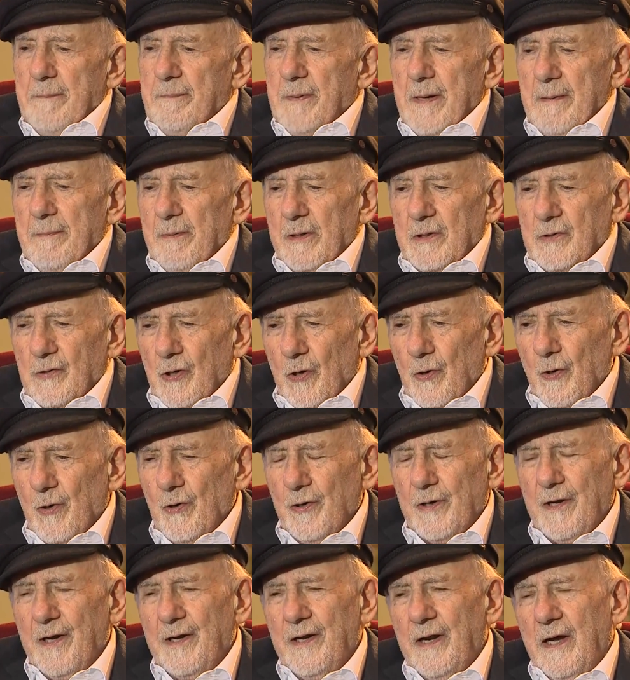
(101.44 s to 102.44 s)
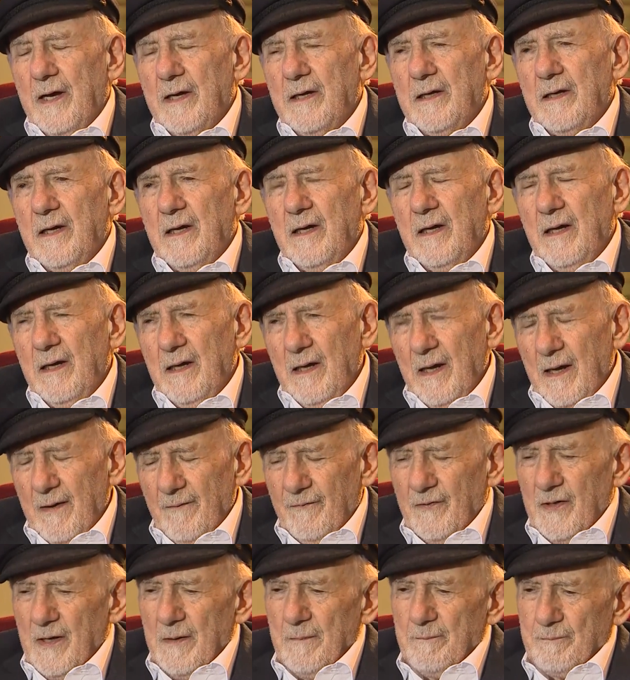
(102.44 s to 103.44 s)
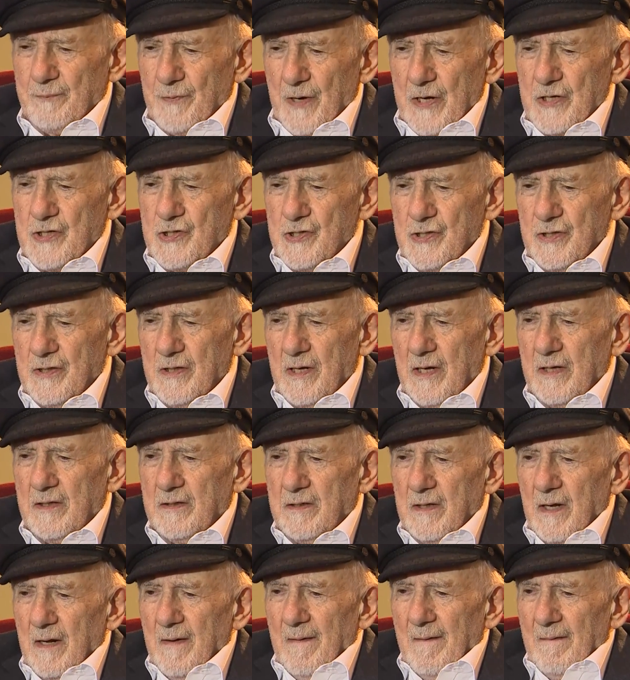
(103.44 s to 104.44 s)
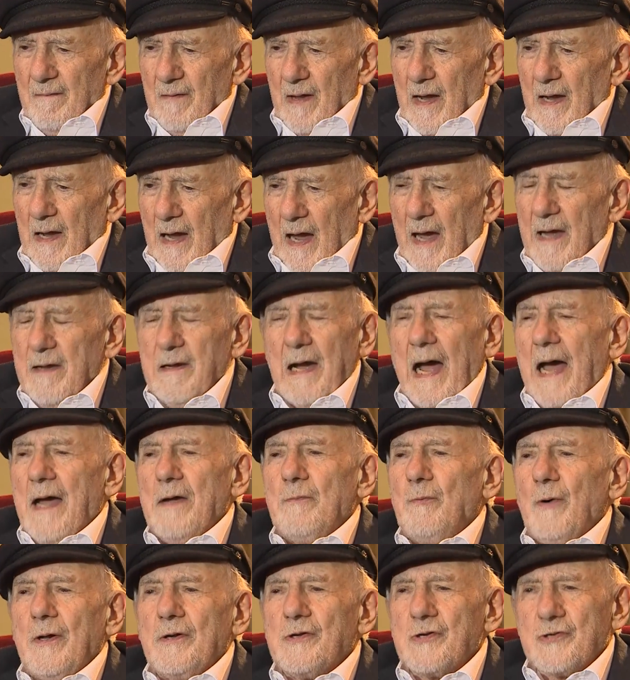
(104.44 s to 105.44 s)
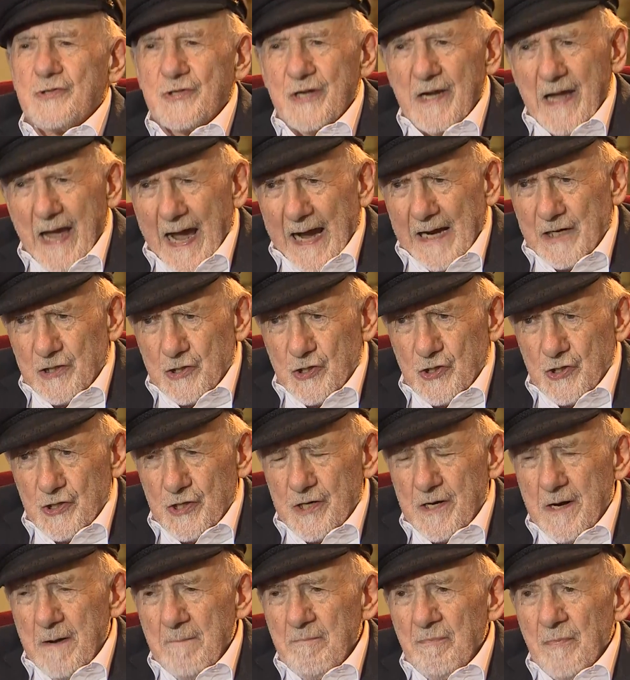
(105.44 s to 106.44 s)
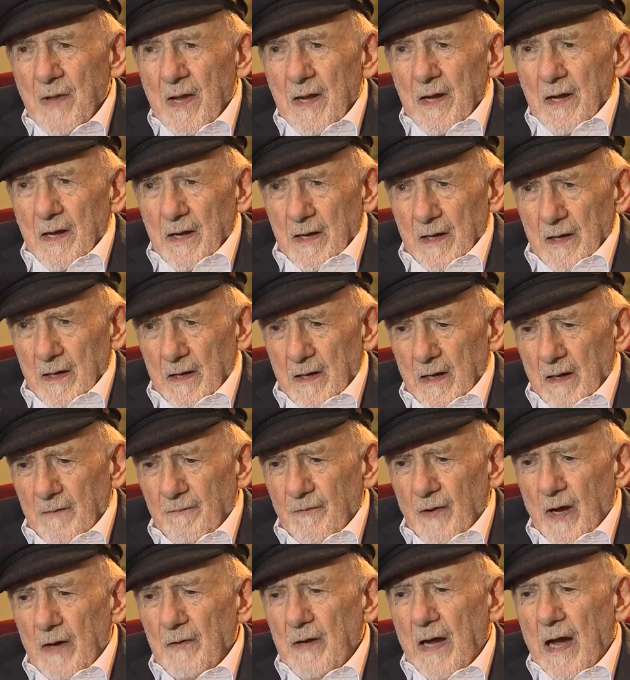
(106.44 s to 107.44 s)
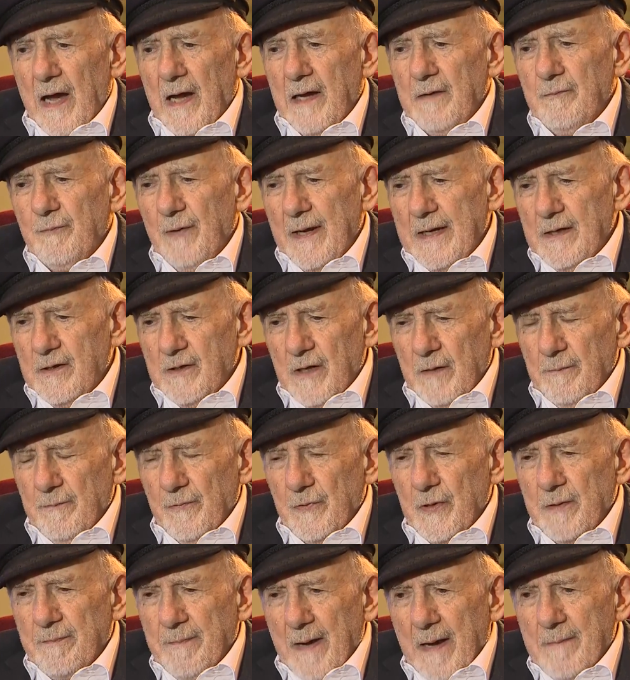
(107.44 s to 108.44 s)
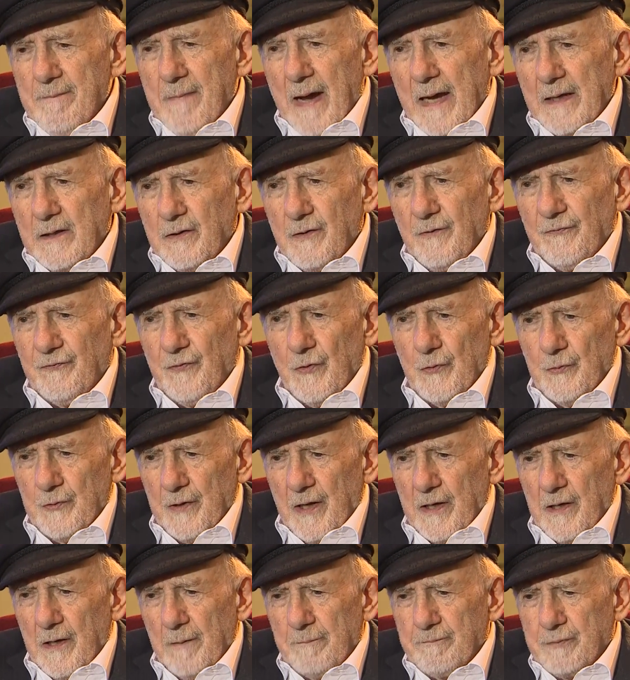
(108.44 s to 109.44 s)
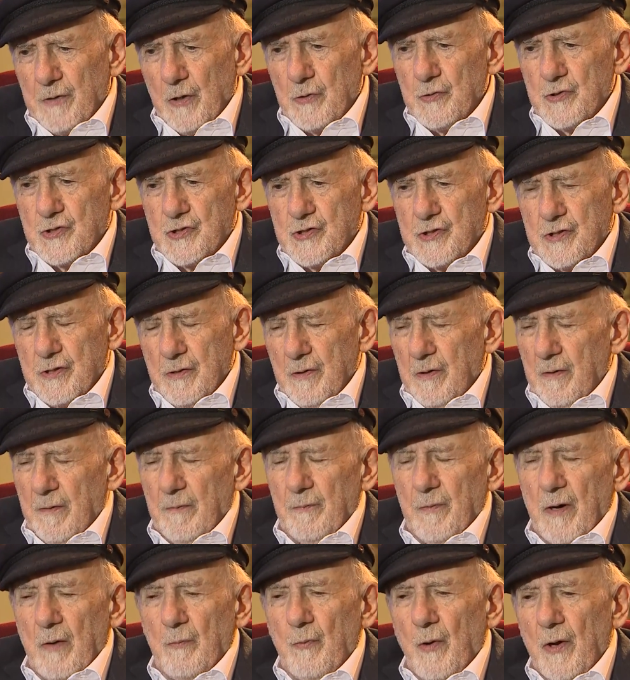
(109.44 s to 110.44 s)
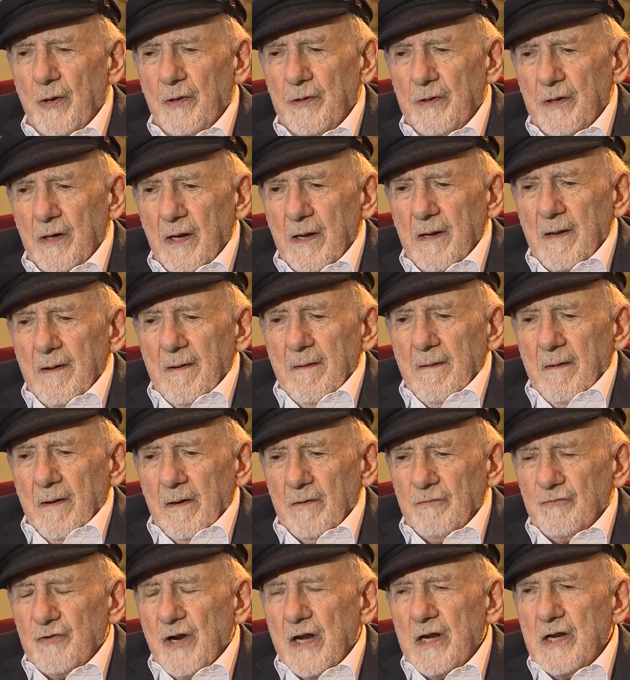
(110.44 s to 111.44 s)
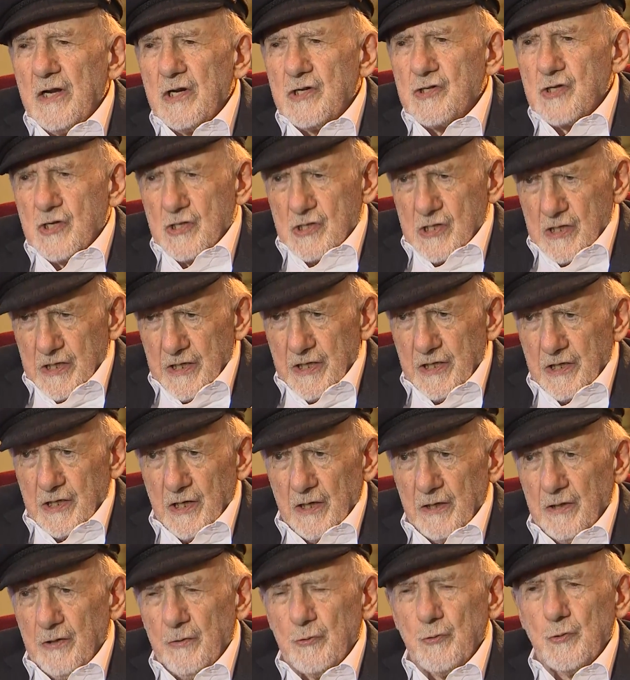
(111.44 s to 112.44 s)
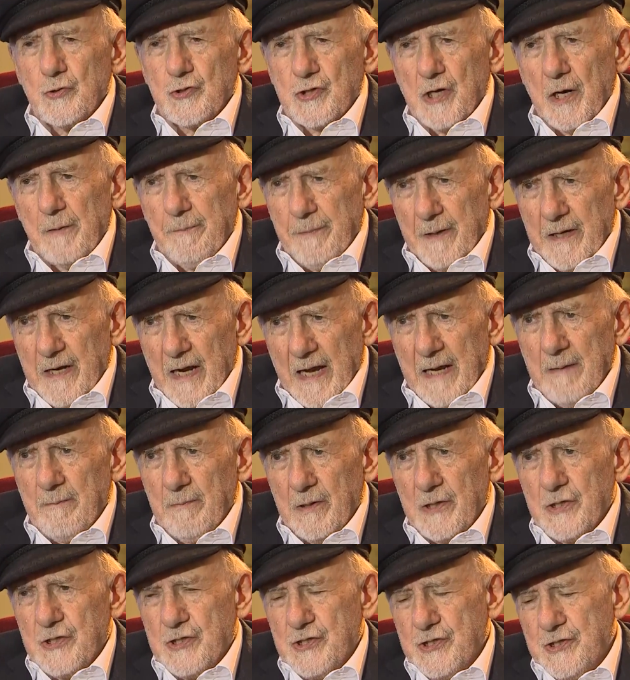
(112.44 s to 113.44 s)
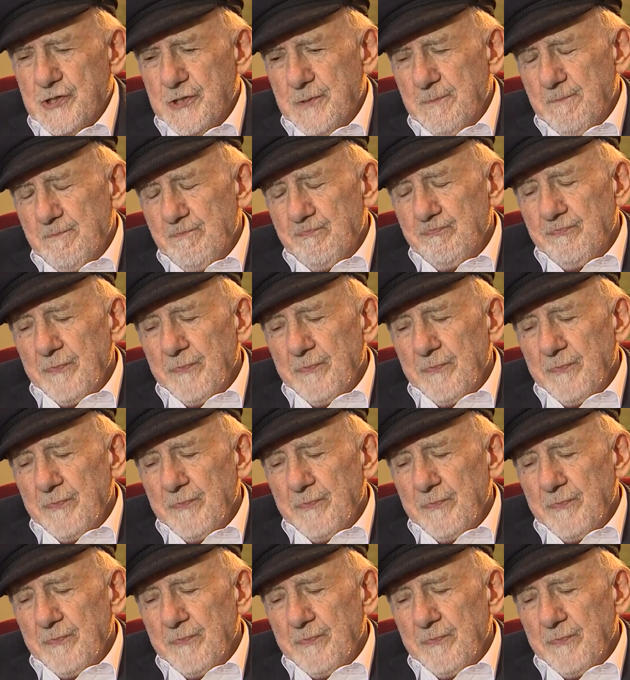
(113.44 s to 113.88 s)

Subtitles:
People talk, and I have the impression that I want to see action. I went in with my microphone and approached one religious leader who shall be nameless,